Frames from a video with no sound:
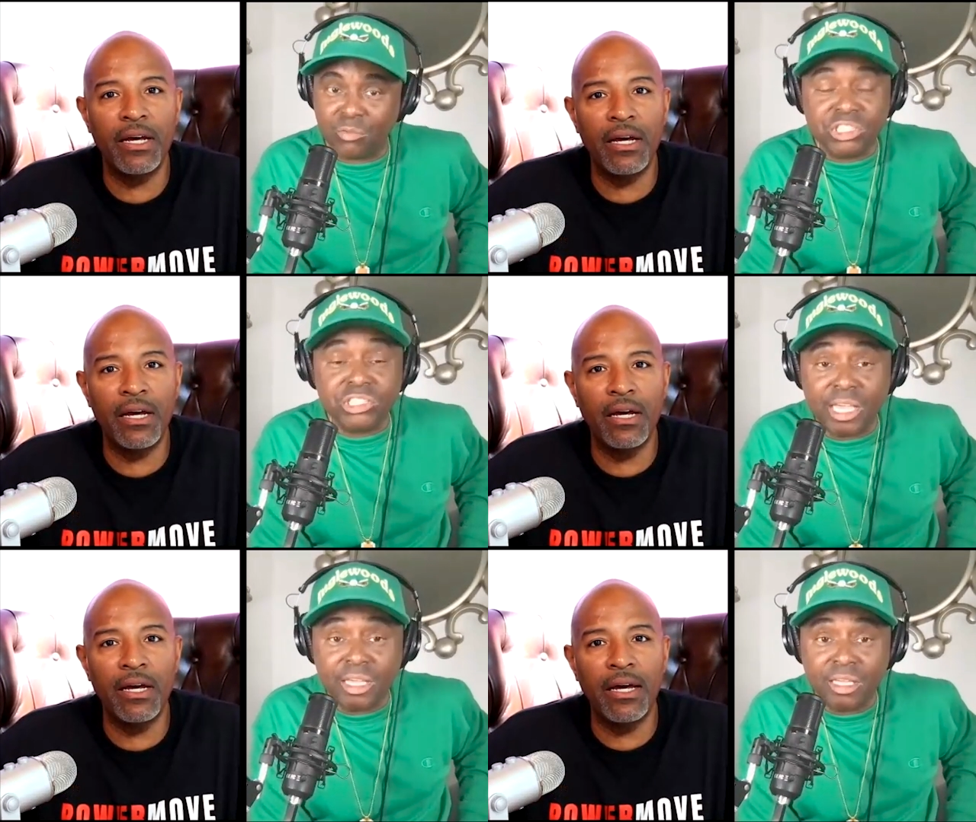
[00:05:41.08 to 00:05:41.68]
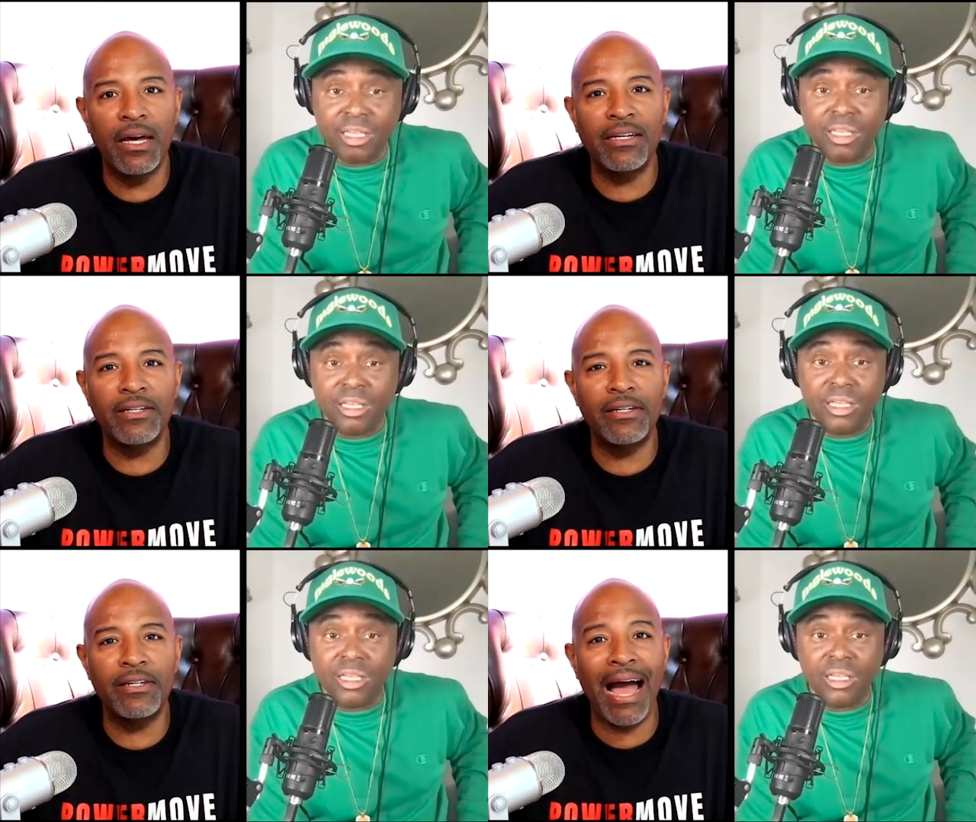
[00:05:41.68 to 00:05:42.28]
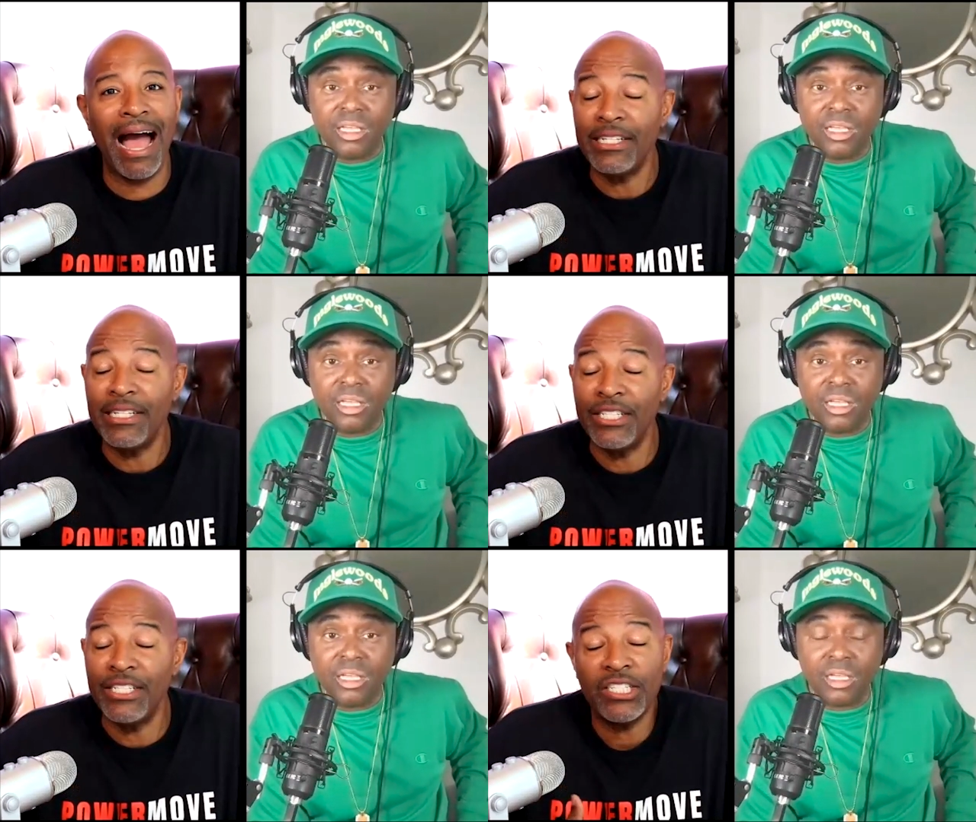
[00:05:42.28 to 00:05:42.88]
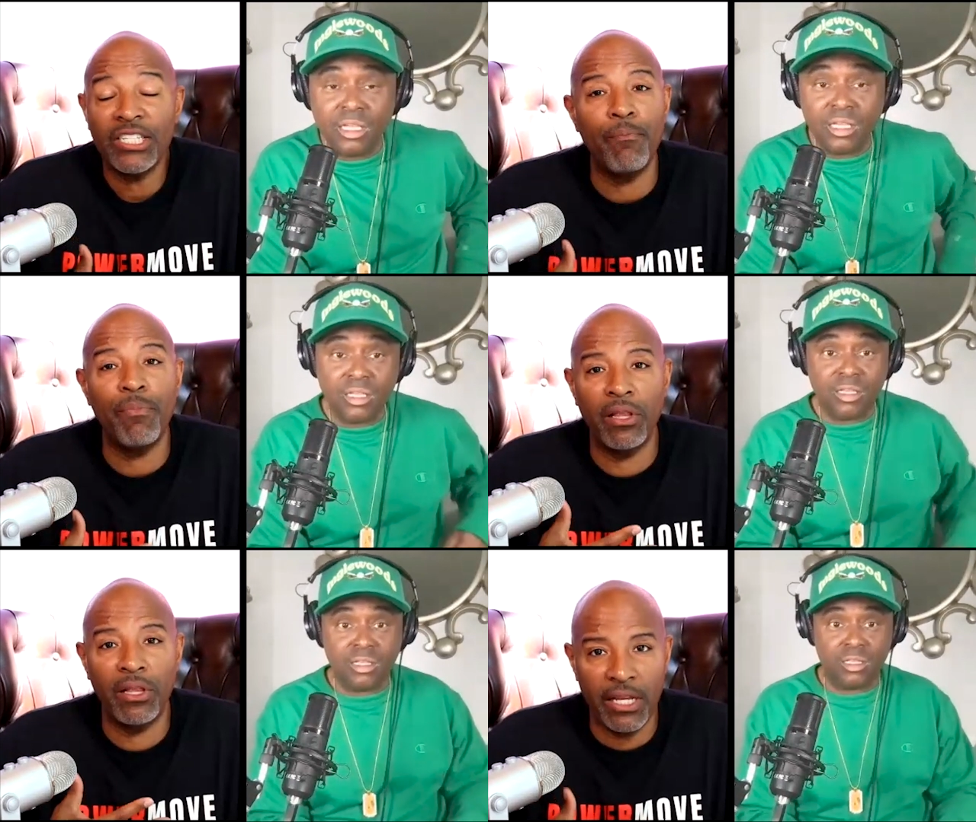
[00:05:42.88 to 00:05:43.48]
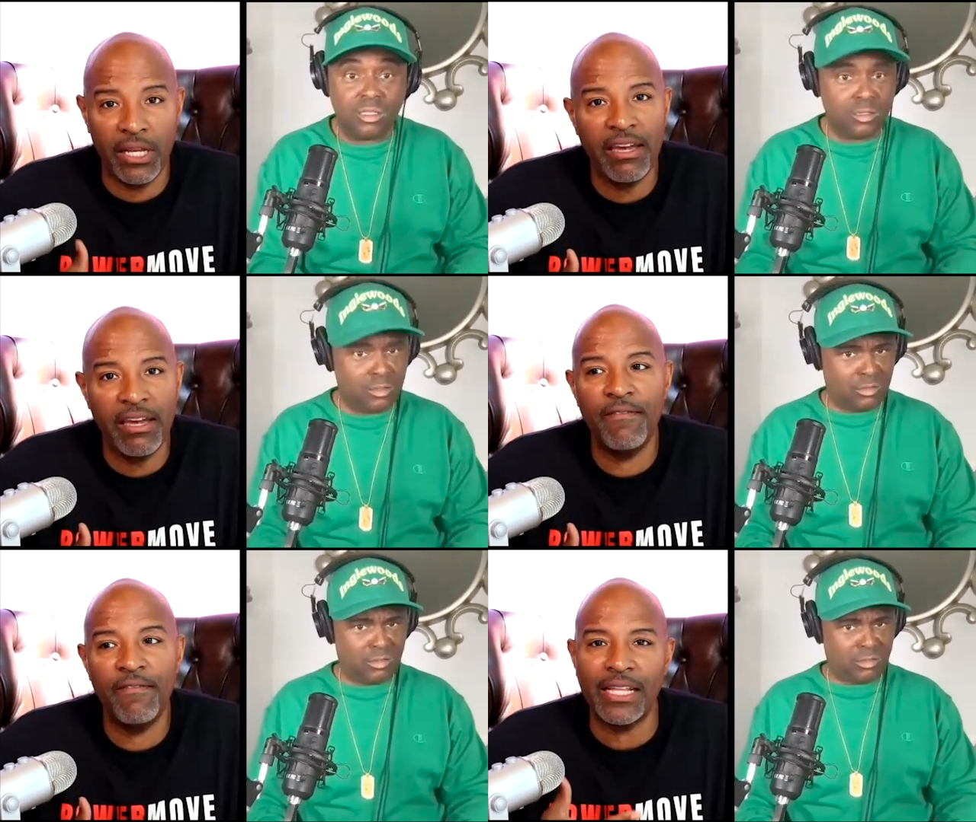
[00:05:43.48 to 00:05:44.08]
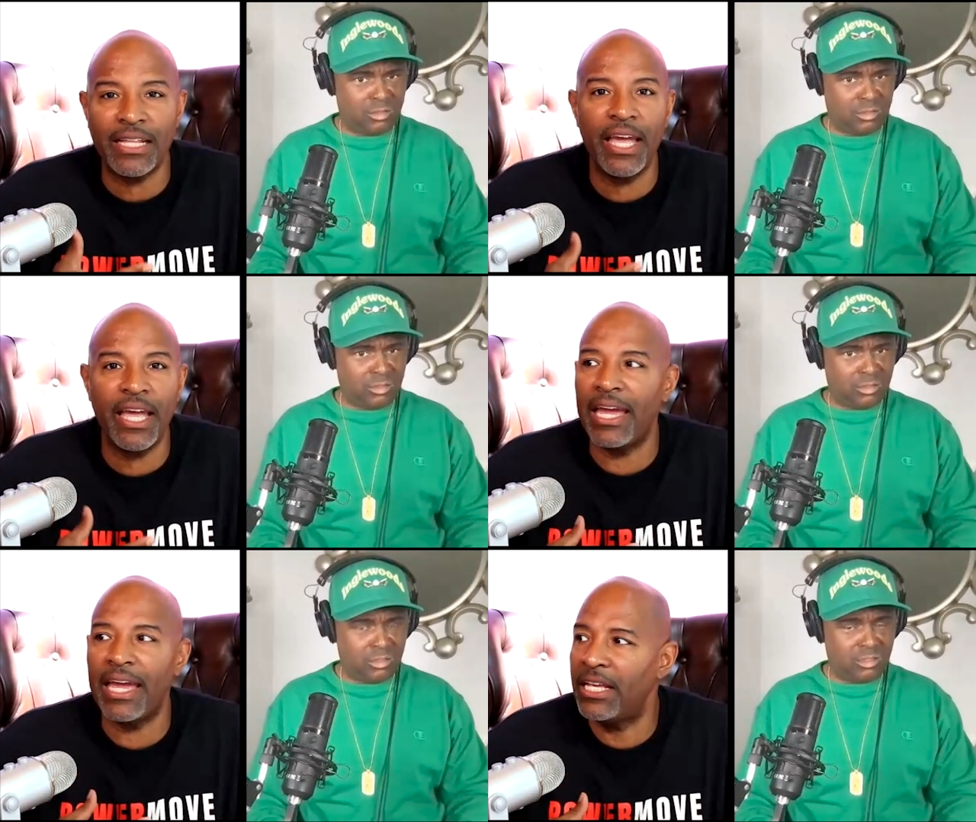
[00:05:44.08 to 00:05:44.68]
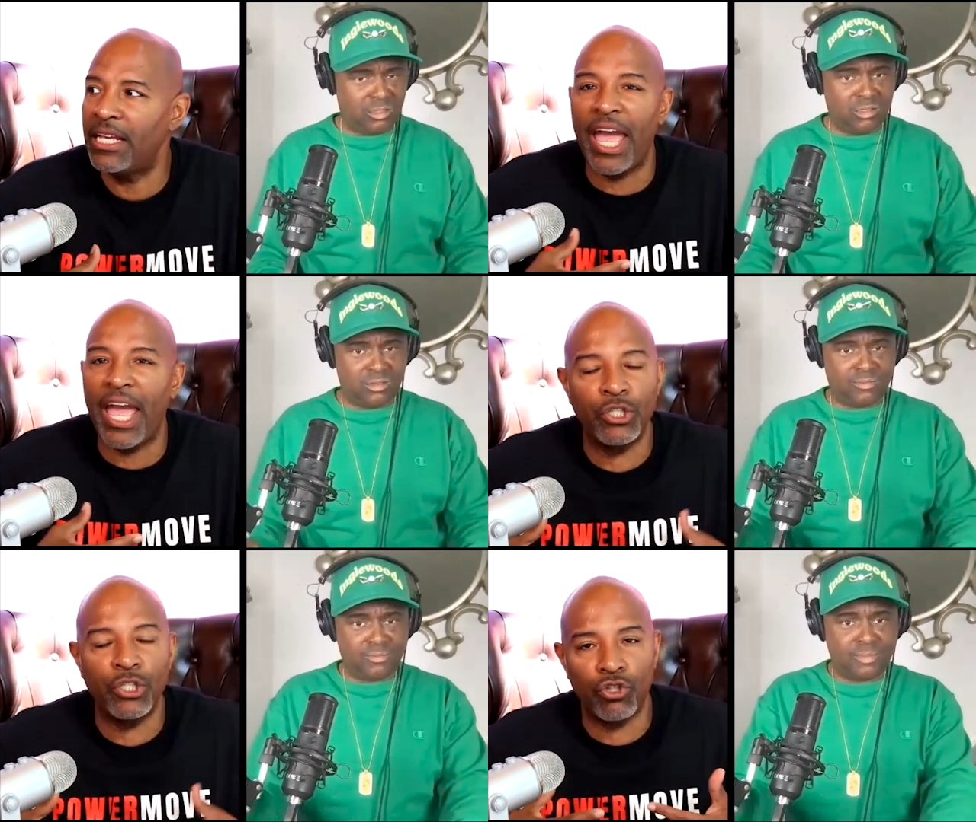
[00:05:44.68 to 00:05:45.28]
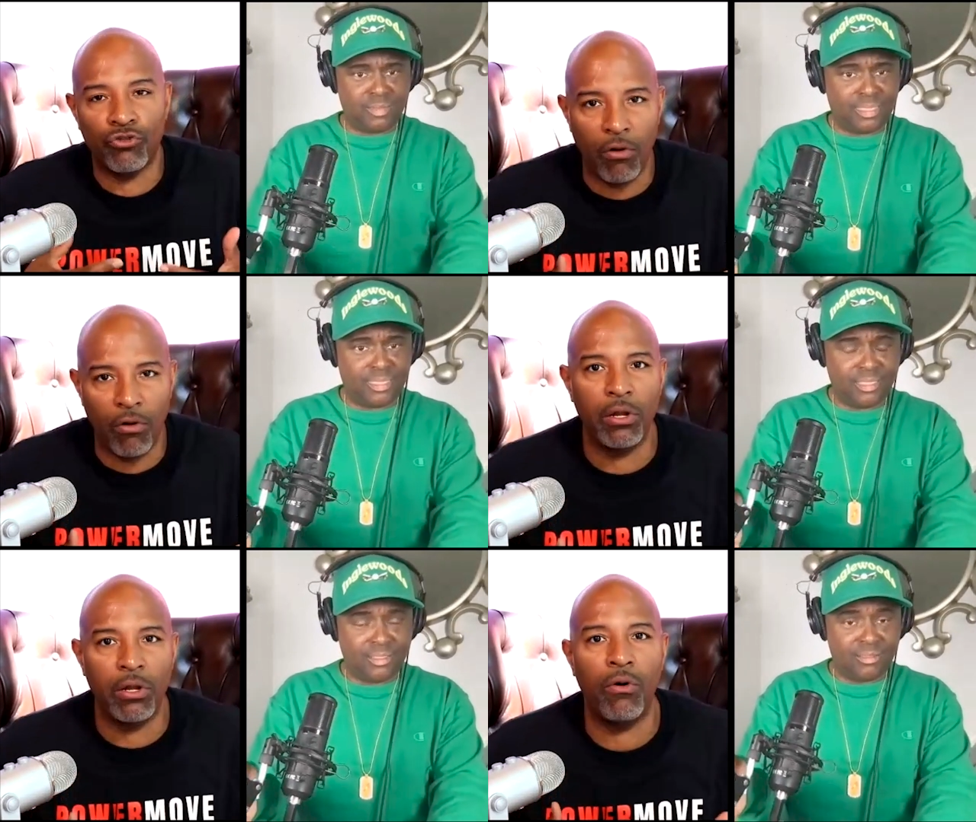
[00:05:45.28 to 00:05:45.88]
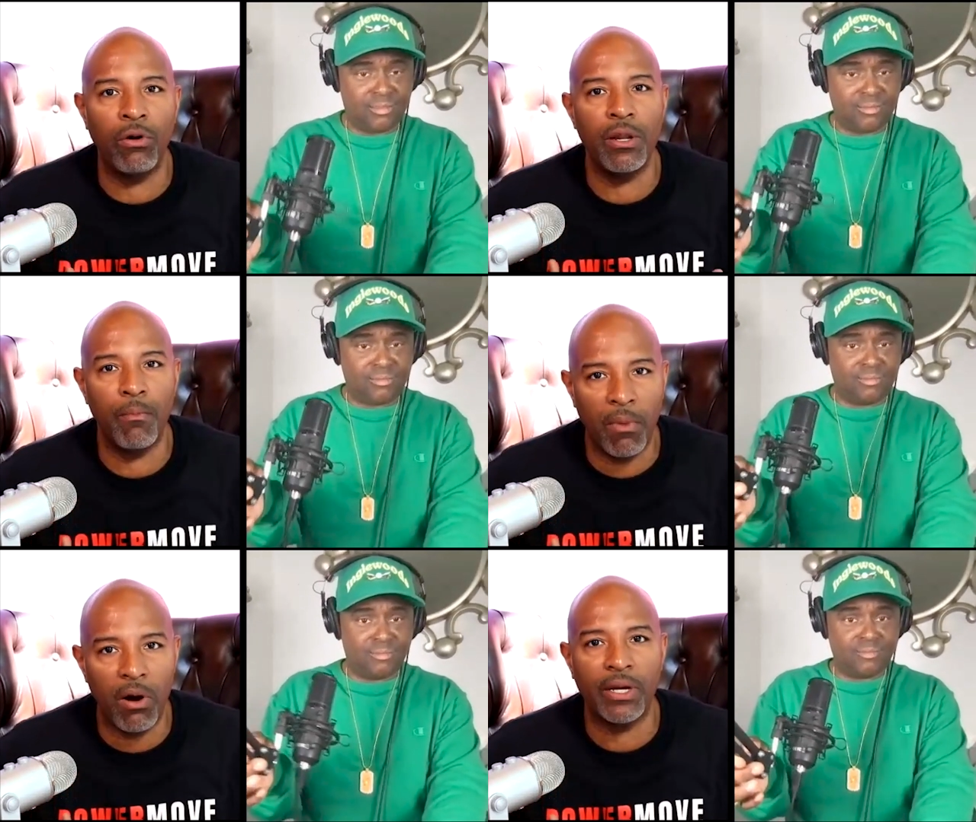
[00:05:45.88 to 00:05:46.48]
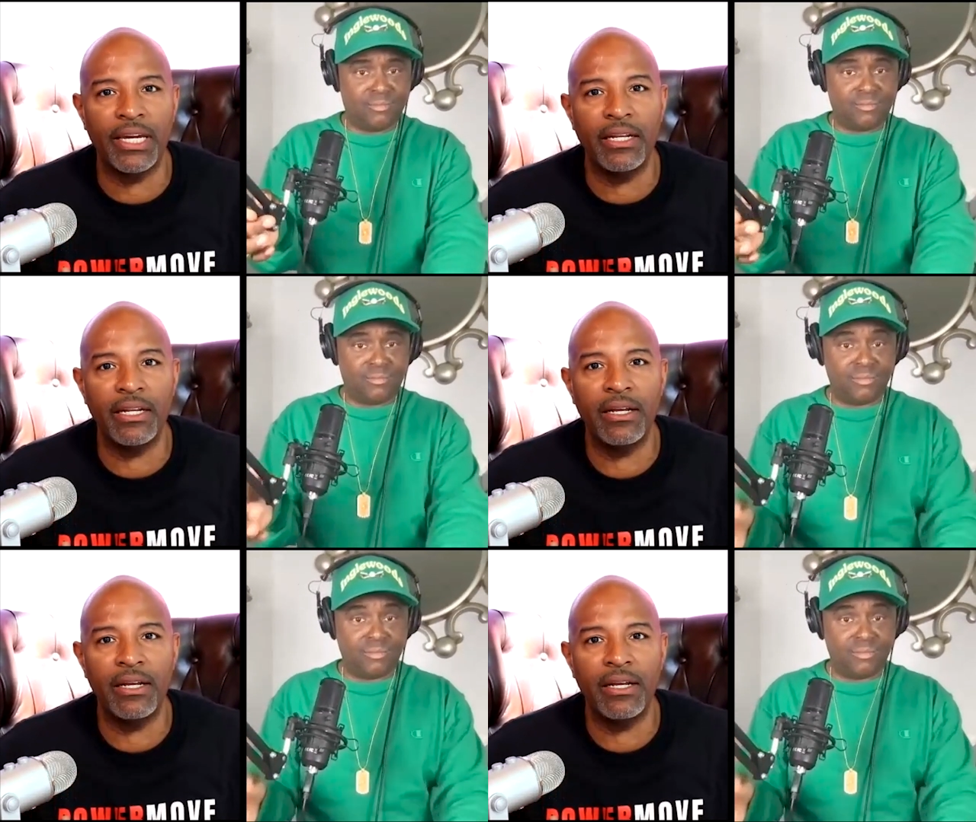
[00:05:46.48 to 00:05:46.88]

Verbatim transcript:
Speaker 1: What'd you say? I just can't believe that there is a stroller on the market